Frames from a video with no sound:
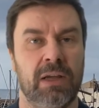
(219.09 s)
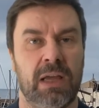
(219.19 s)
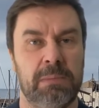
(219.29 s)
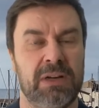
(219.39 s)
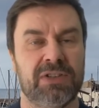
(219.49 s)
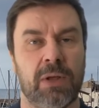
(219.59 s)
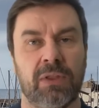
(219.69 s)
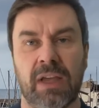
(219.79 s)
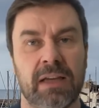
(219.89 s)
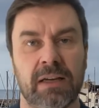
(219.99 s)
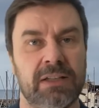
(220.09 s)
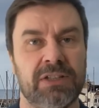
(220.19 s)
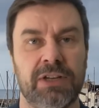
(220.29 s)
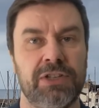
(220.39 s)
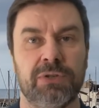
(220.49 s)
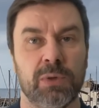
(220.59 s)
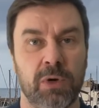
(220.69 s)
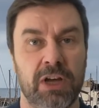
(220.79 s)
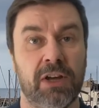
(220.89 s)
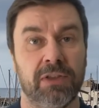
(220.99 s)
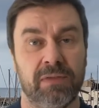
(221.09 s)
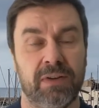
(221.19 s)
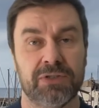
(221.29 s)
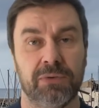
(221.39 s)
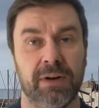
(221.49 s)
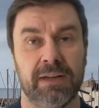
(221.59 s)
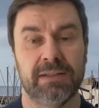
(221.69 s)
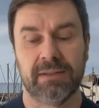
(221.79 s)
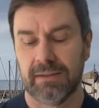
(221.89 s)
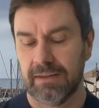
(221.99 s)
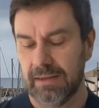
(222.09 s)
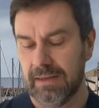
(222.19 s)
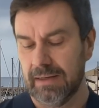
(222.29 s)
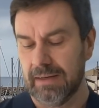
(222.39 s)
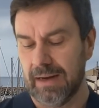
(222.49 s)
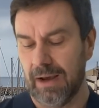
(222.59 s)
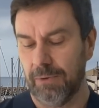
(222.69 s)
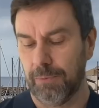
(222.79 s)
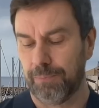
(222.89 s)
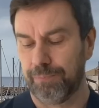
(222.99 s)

it means that they can continue to work on the vessel, right? Now,